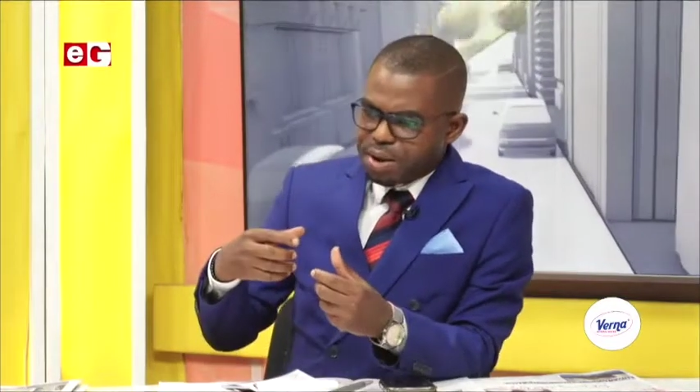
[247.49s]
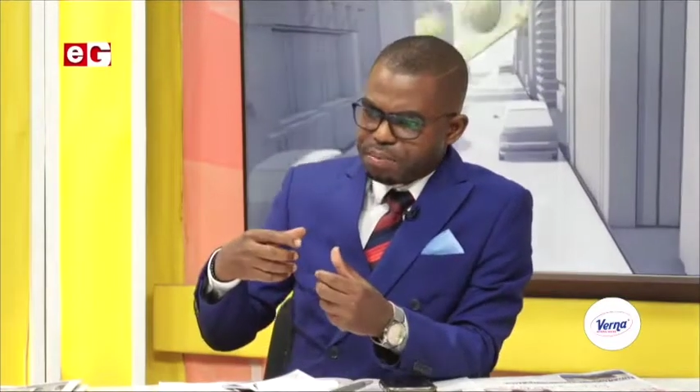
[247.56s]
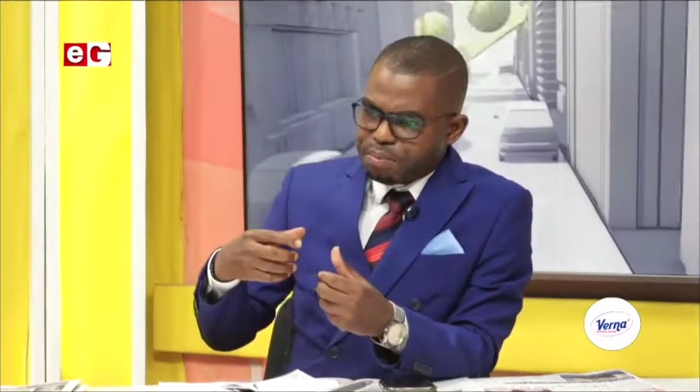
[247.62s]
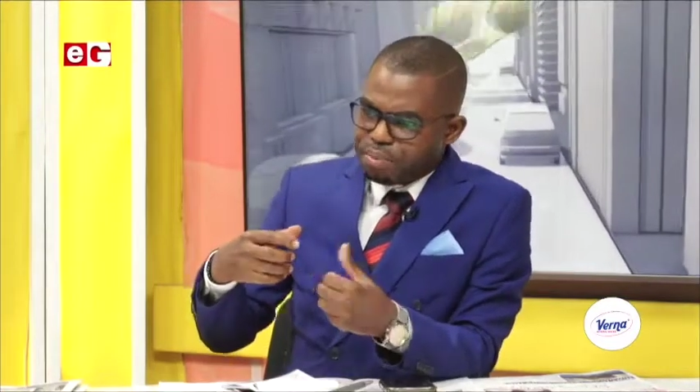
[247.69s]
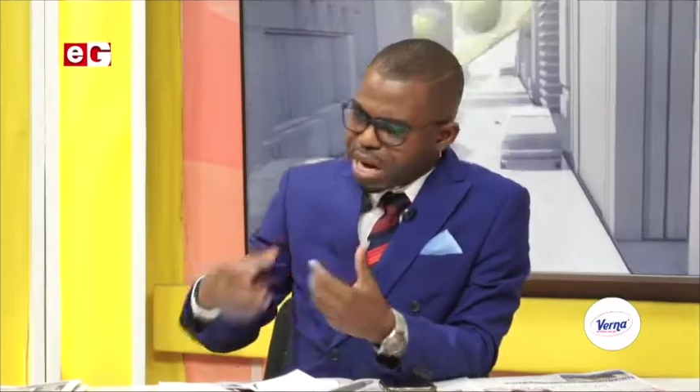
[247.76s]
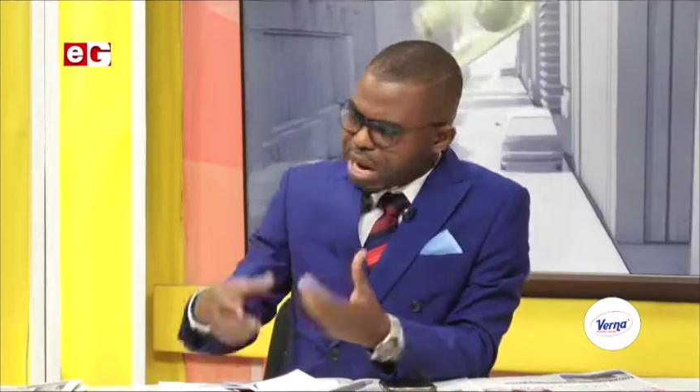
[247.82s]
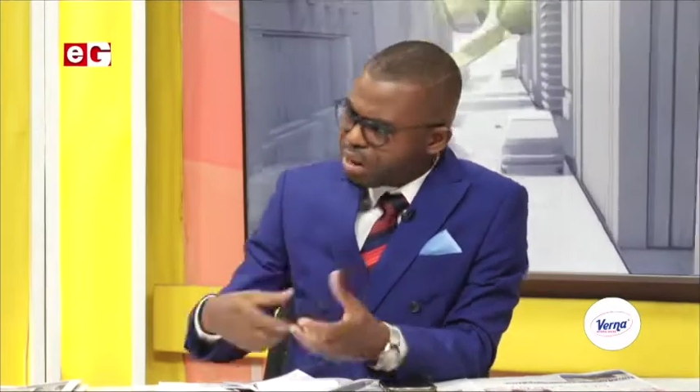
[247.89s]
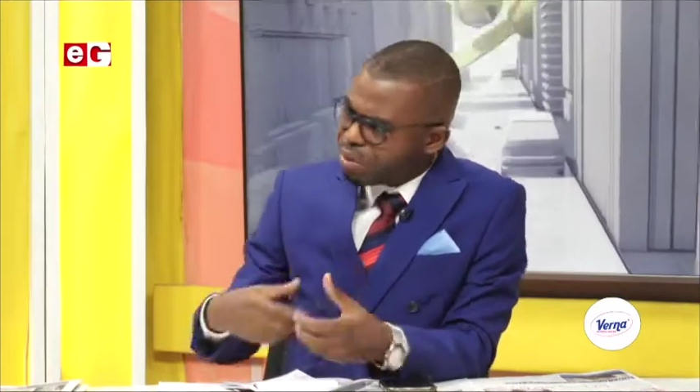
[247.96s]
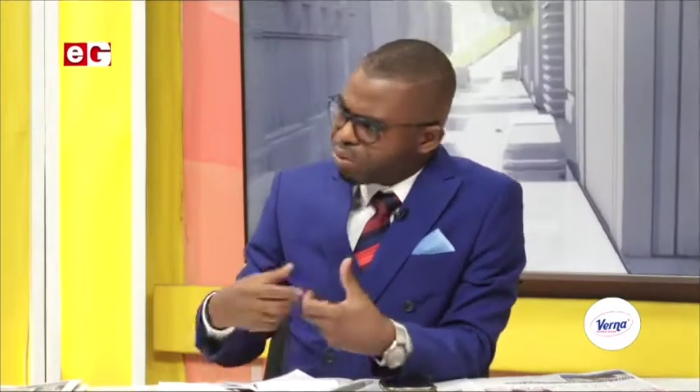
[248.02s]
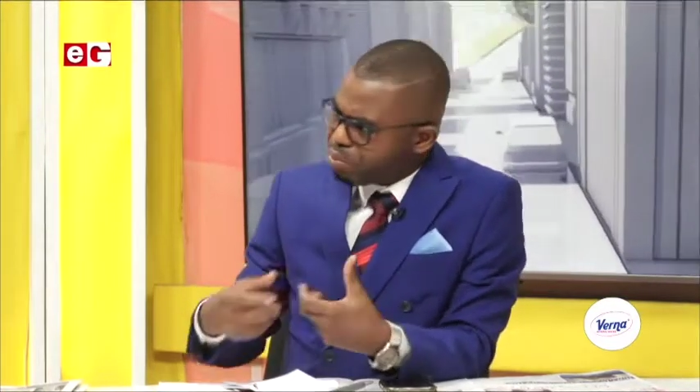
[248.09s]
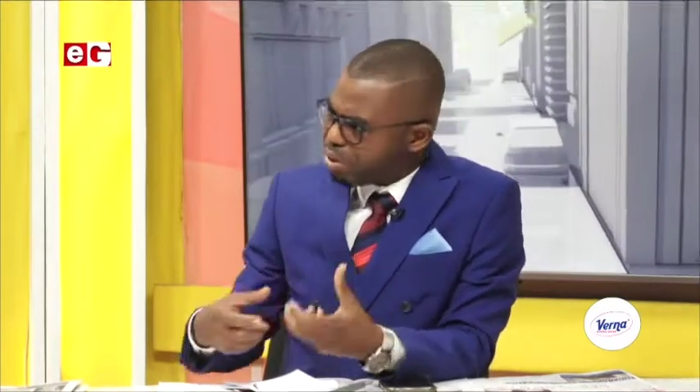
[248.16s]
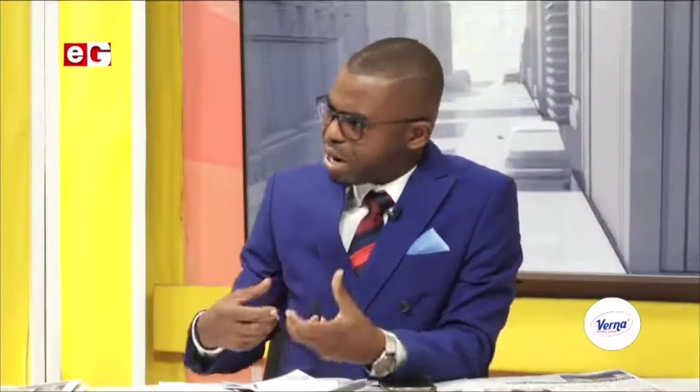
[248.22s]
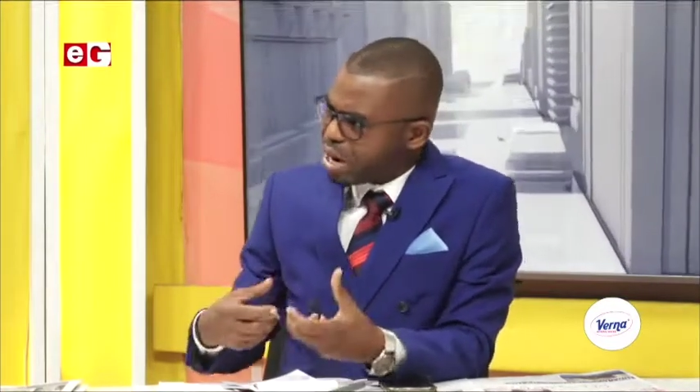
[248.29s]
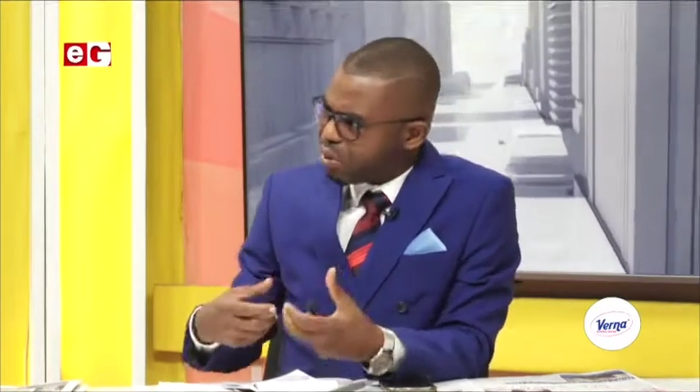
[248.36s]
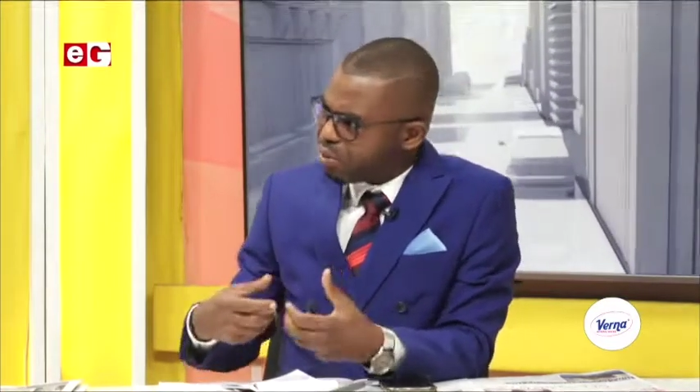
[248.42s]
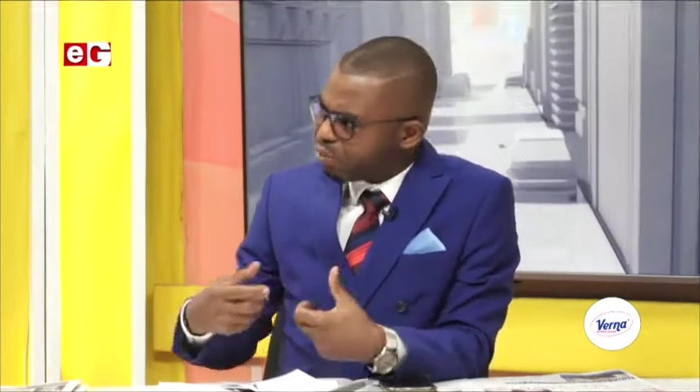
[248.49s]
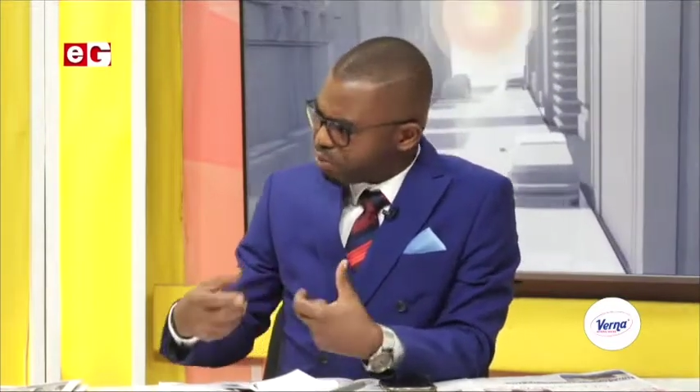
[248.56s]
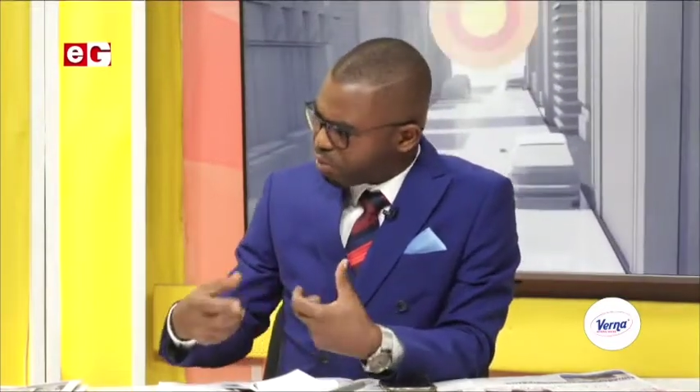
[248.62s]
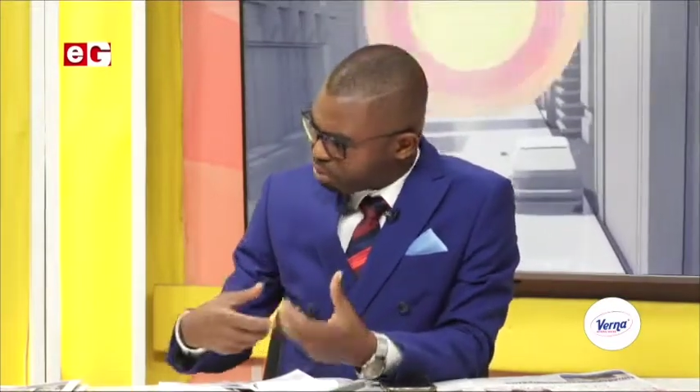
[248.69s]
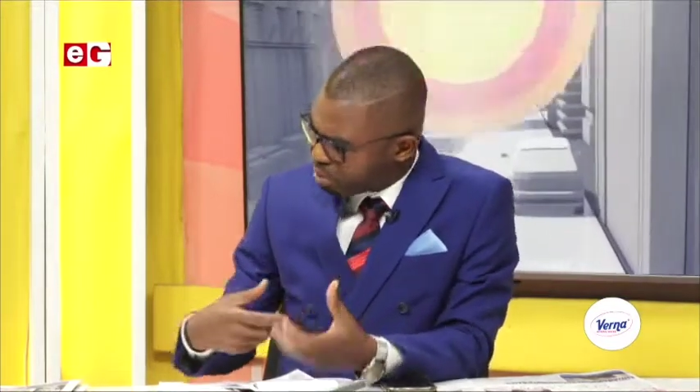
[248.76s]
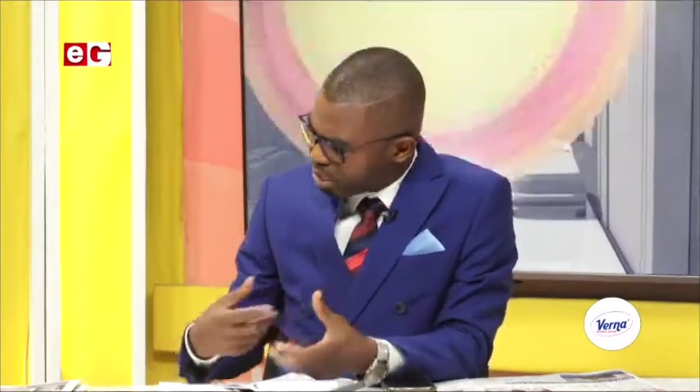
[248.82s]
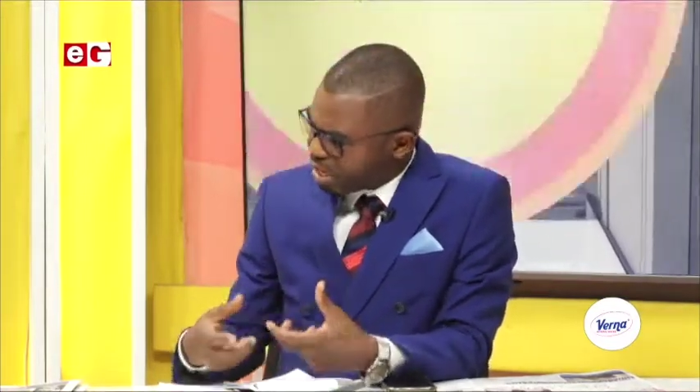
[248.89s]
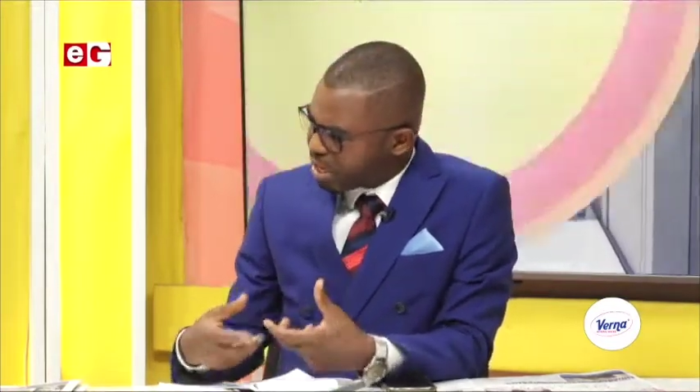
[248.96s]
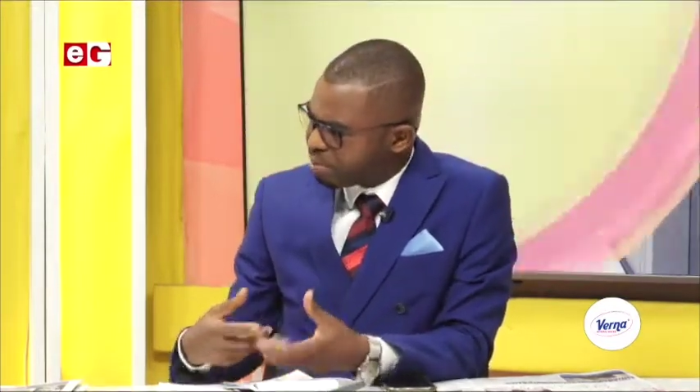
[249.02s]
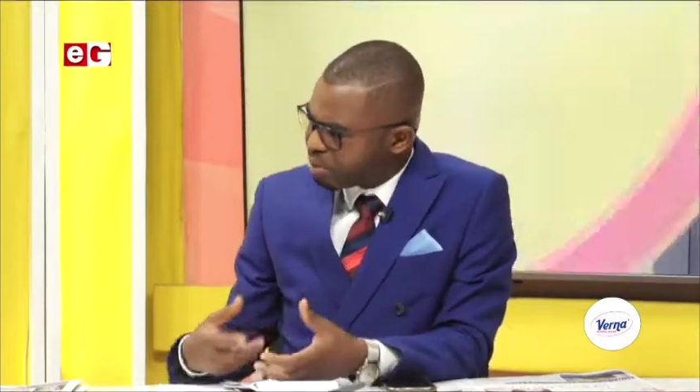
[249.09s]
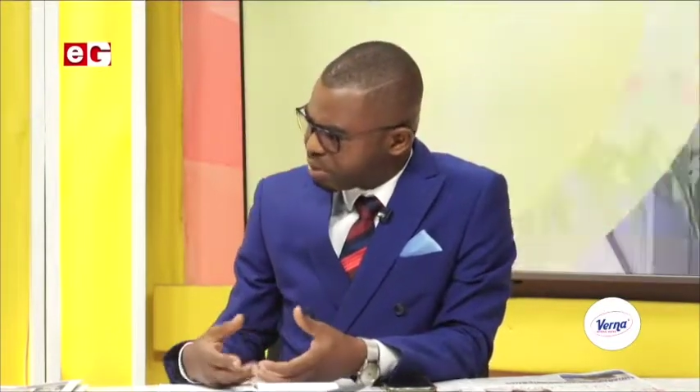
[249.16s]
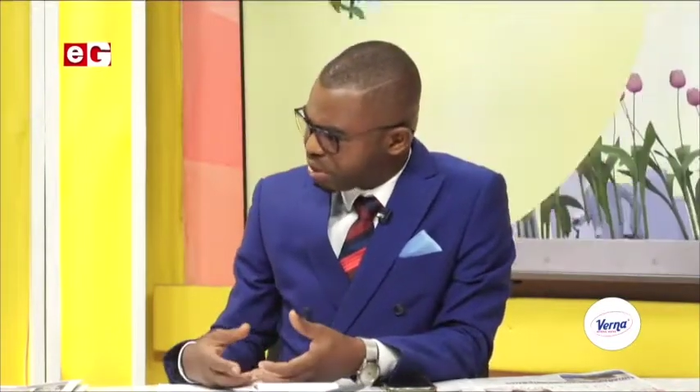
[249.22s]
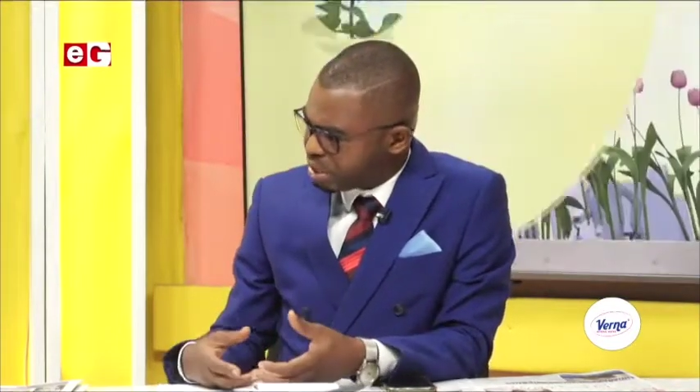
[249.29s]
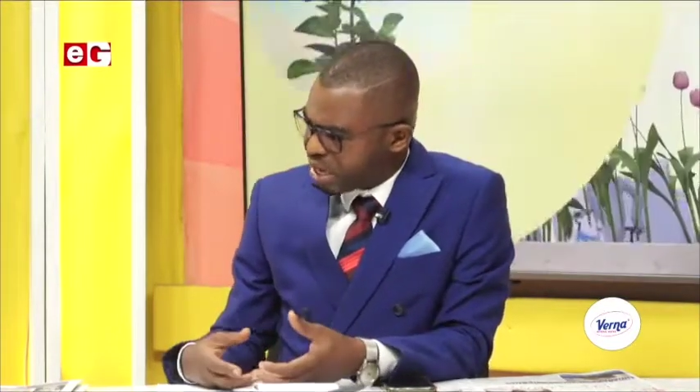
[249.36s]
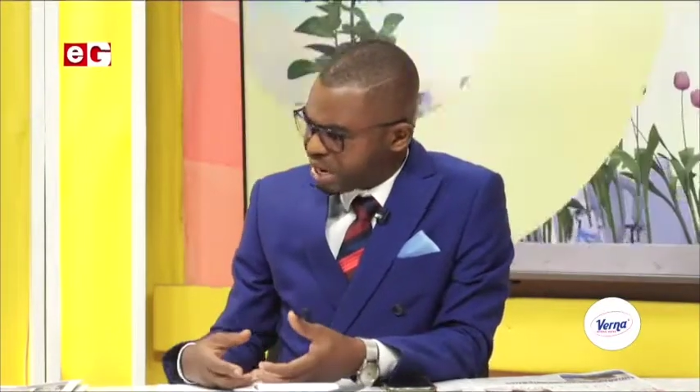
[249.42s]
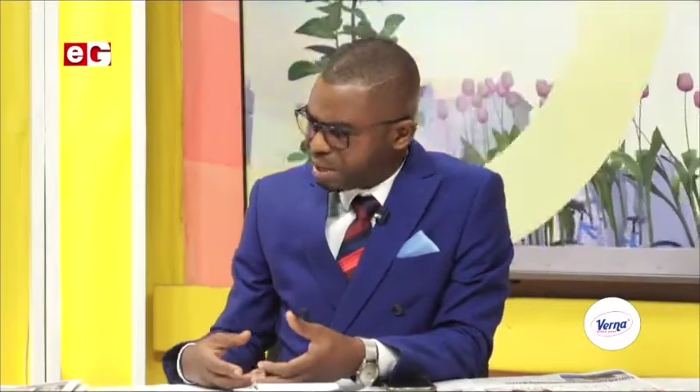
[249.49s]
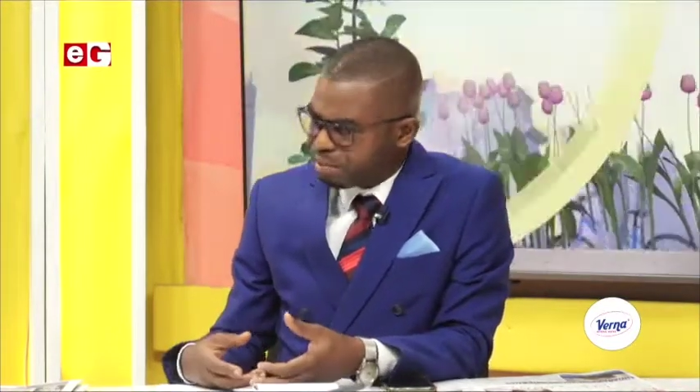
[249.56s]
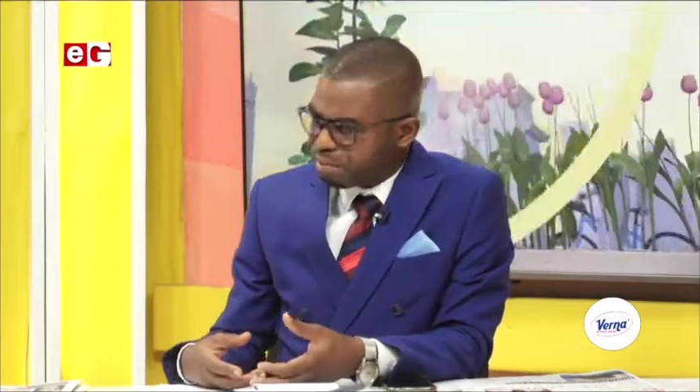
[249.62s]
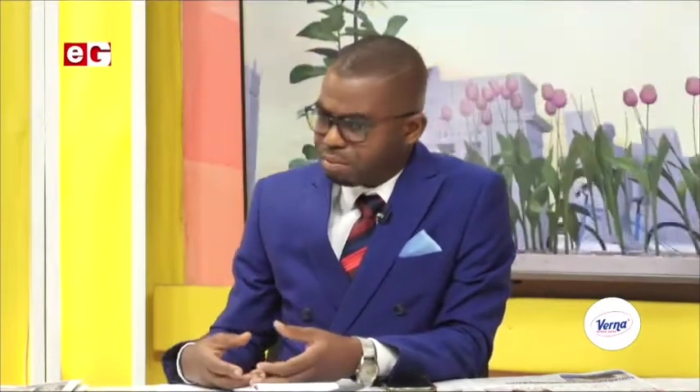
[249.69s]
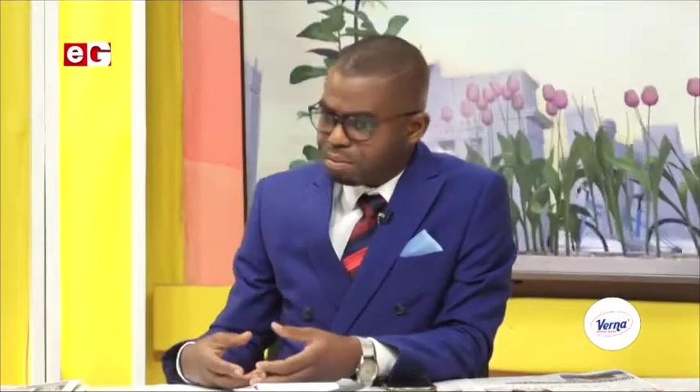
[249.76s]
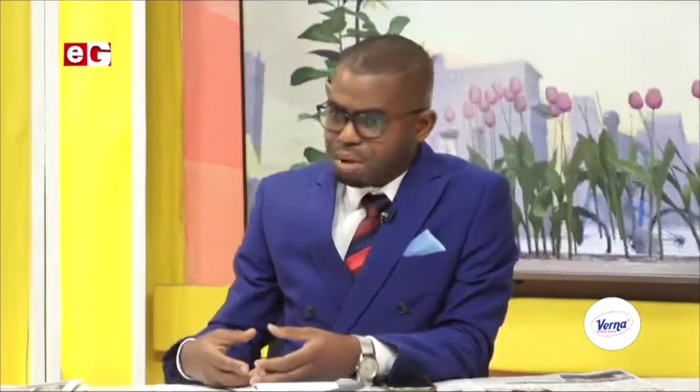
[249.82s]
Brano brano from time to time.